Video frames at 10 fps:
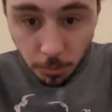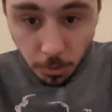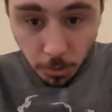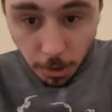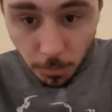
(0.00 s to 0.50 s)

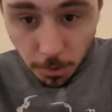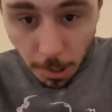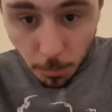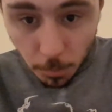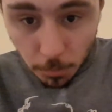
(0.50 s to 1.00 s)
than
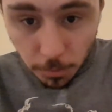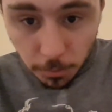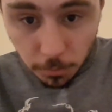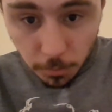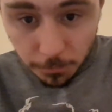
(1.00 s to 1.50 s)
iPhone, in my
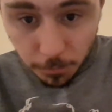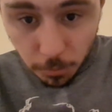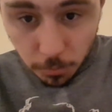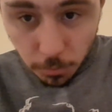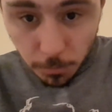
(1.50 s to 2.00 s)
opinion. Yeah,
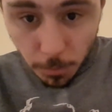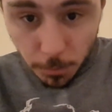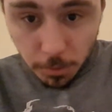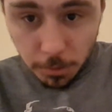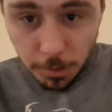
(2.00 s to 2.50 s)
they do.
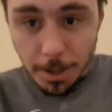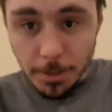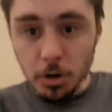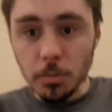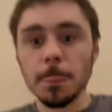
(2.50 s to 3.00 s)
I do.
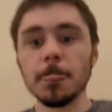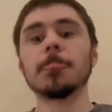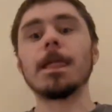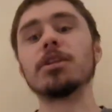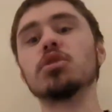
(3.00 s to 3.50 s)
I had a better
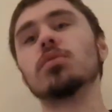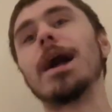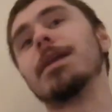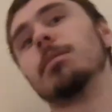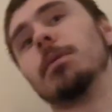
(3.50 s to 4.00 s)
camera than my
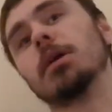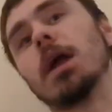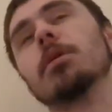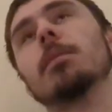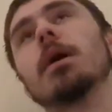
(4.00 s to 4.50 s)
mother's
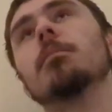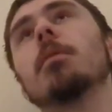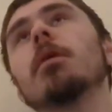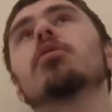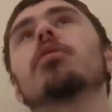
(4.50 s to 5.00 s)
around the same
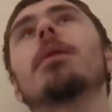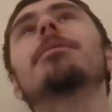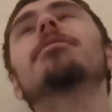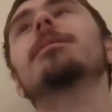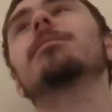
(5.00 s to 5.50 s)
time.
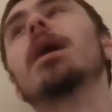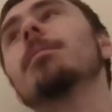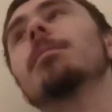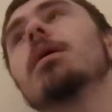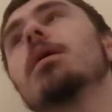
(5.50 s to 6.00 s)

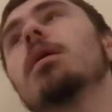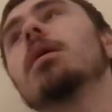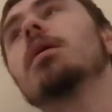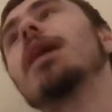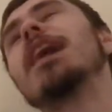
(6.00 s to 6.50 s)
Actually, maybe a
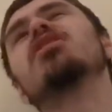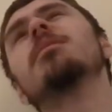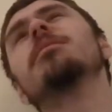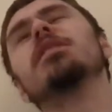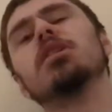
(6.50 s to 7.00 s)
year
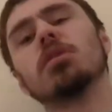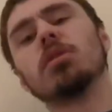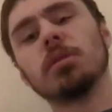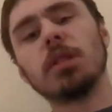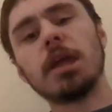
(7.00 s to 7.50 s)
later.
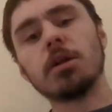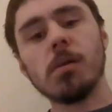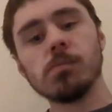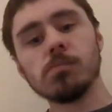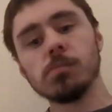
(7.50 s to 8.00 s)
But
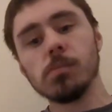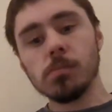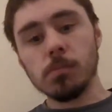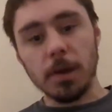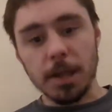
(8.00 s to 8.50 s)
yeah,
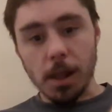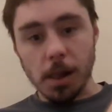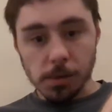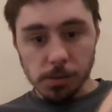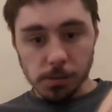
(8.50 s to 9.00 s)

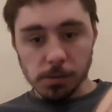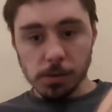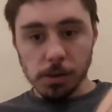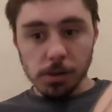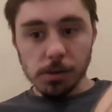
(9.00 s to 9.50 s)
I used this
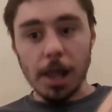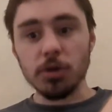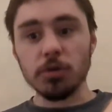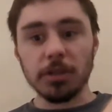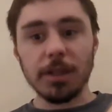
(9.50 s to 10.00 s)
Samsung
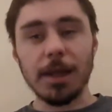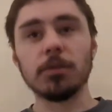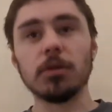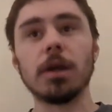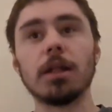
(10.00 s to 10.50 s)
Galaxy
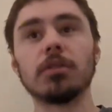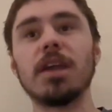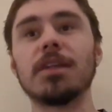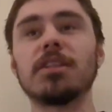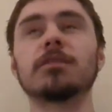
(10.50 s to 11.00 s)
S7
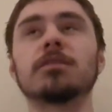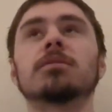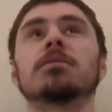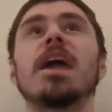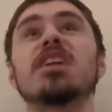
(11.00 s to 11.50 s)
Edge and
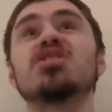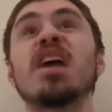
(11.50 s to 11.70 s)
S7, and